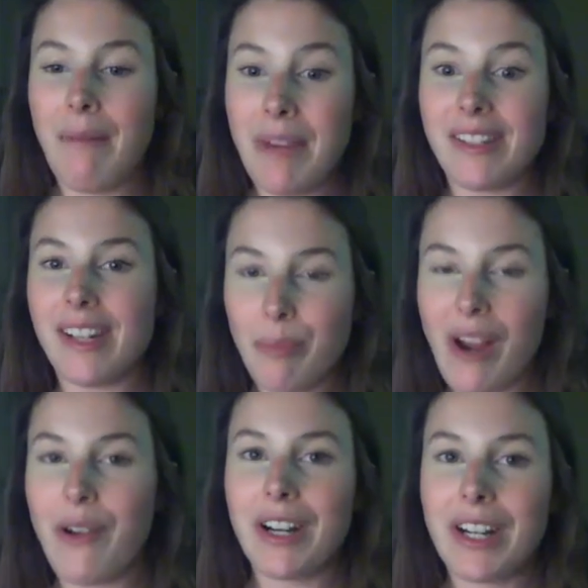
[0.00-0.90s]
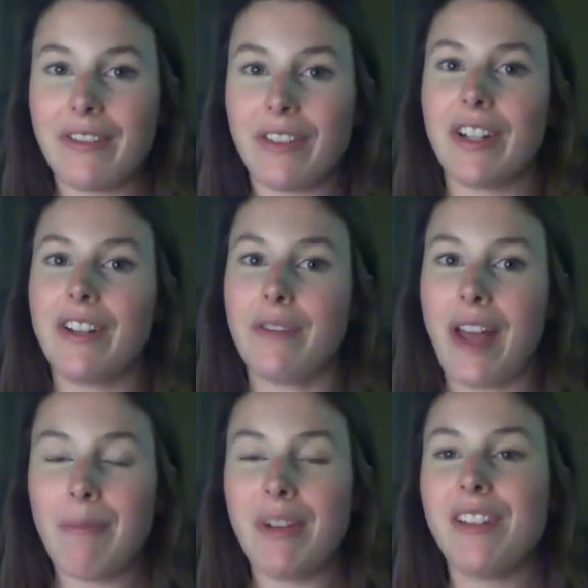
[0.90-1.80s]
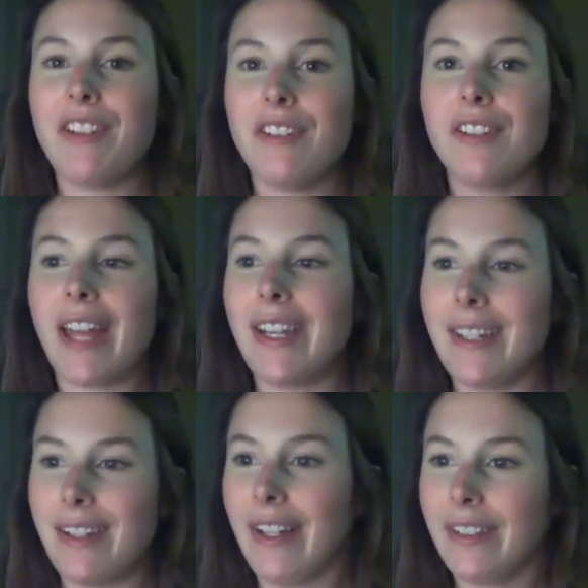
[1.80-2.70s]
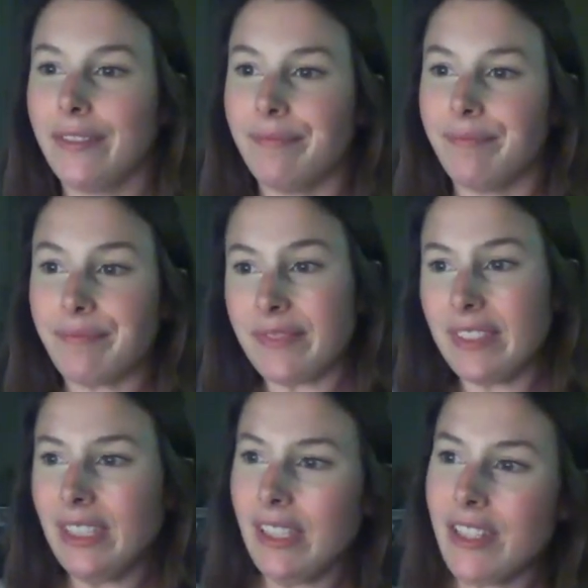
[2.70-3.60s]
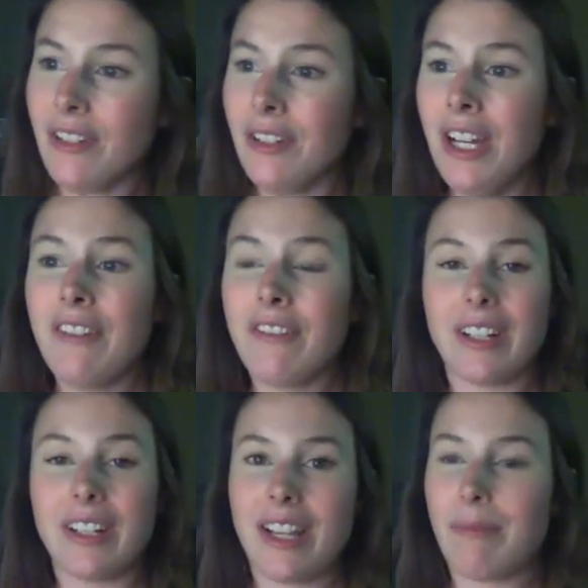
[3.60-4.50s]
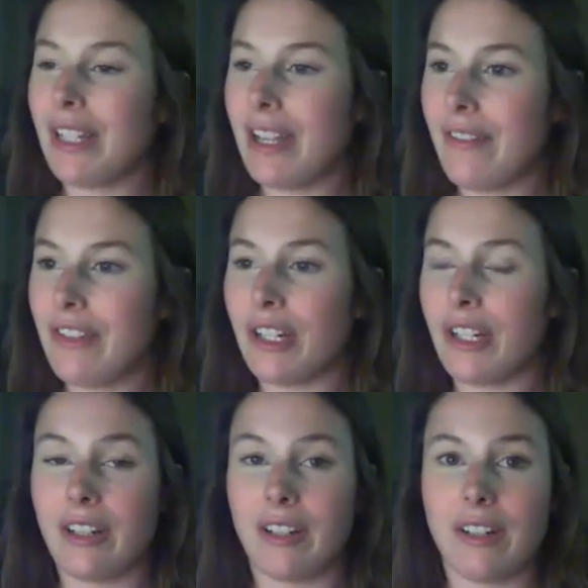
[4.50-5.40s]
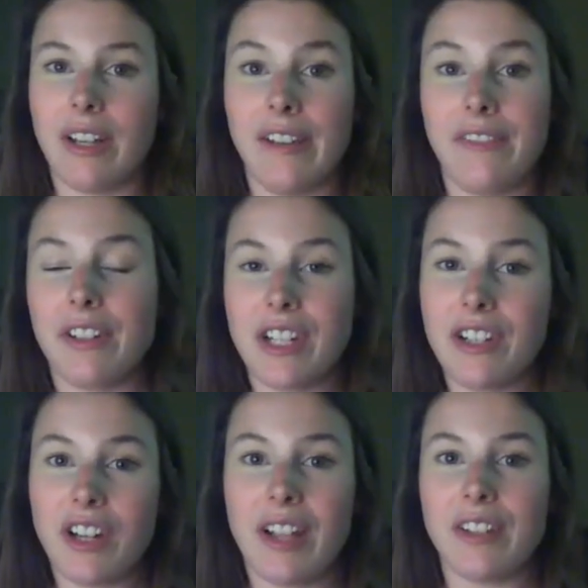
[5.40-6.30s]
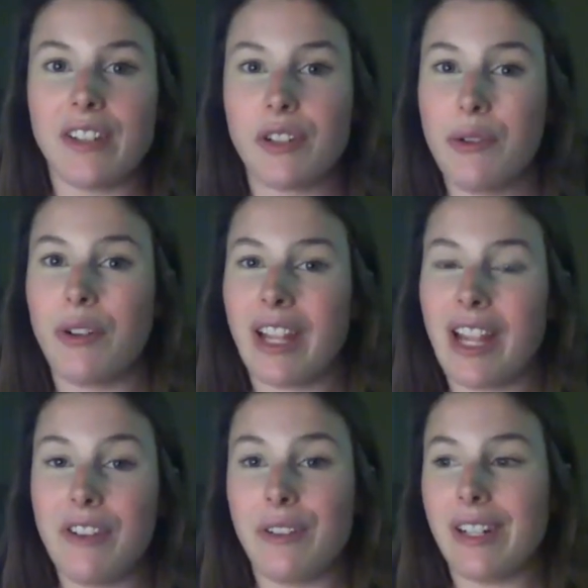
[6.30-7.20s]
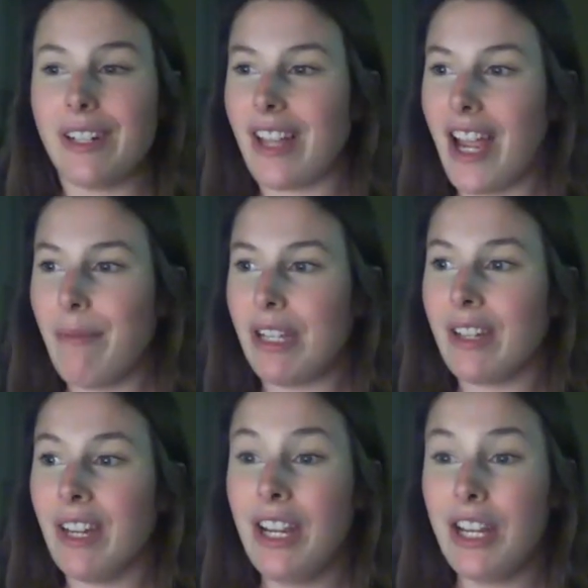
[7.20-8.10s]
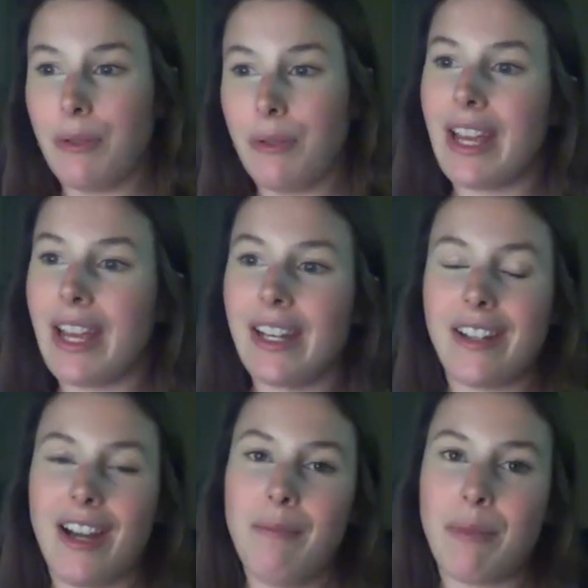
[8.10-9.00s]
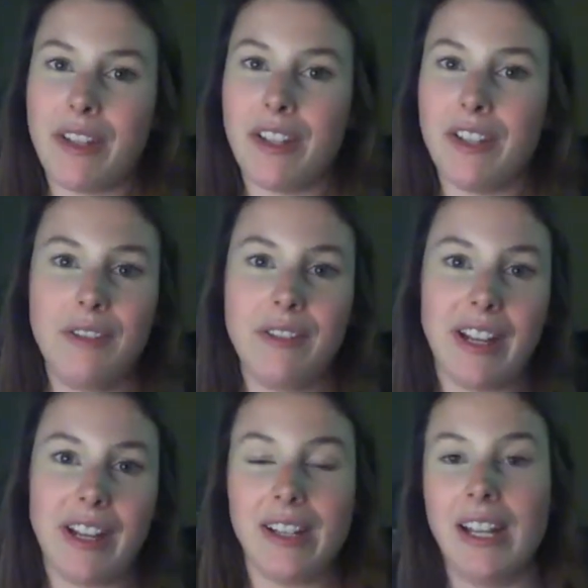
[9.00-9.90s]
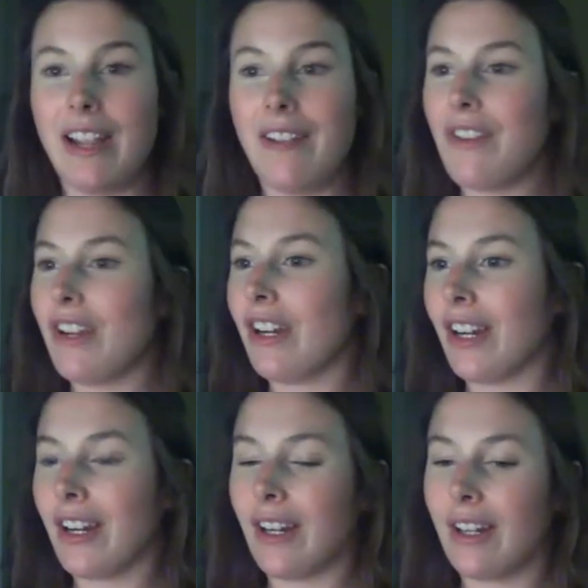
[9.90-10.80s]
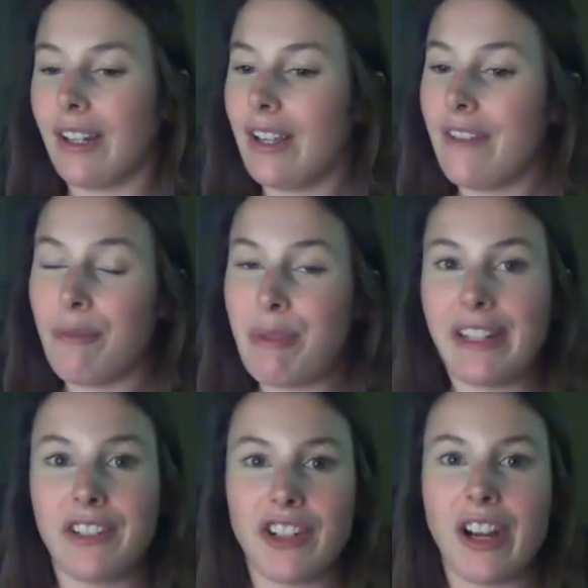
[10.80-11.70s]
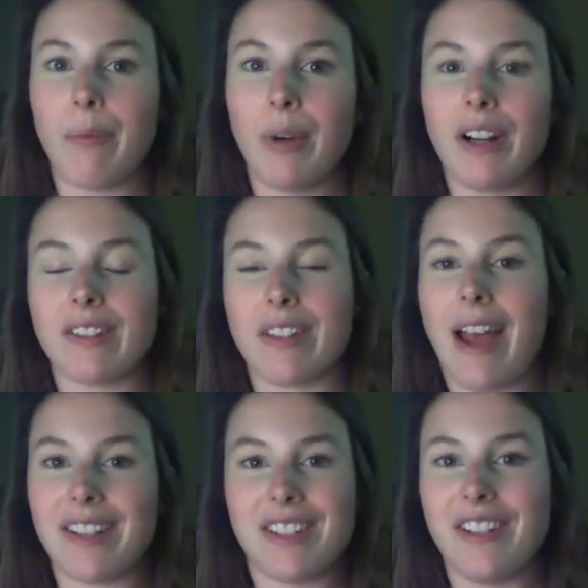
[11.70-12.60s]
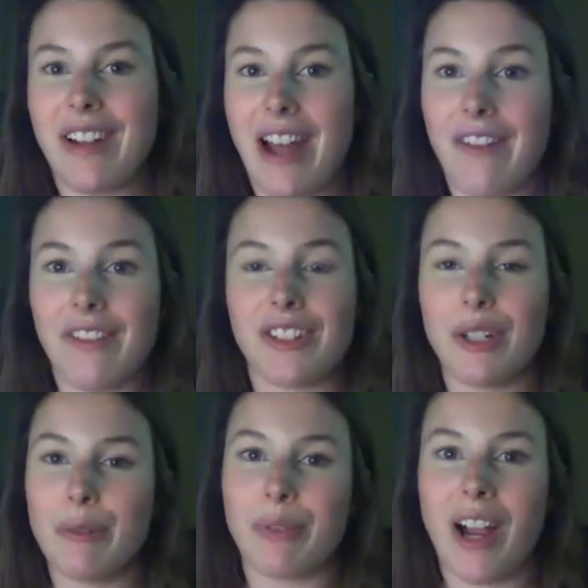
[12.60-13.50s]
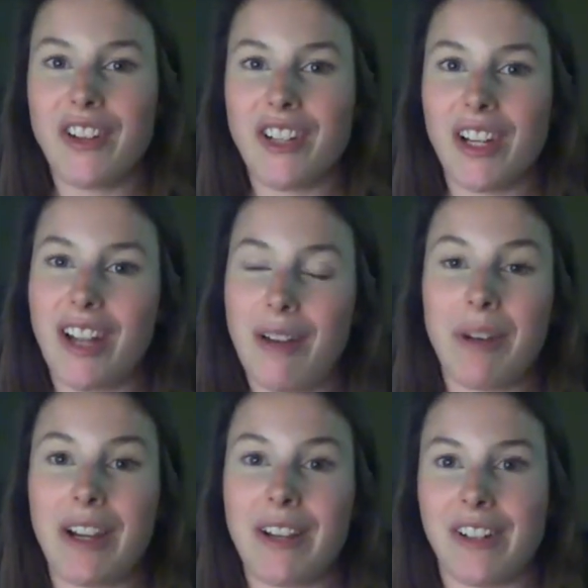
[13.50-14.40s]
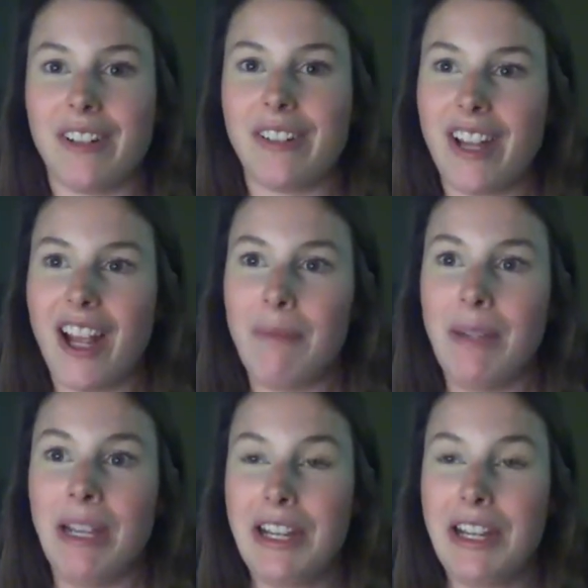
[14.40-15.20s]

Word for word: makes it a priority for you. That means you'll get it done. So for example, if your teacher at school gave you an assignment, you would get it done by the due date. If your manager at work asks you to have a certain project done by a certain time,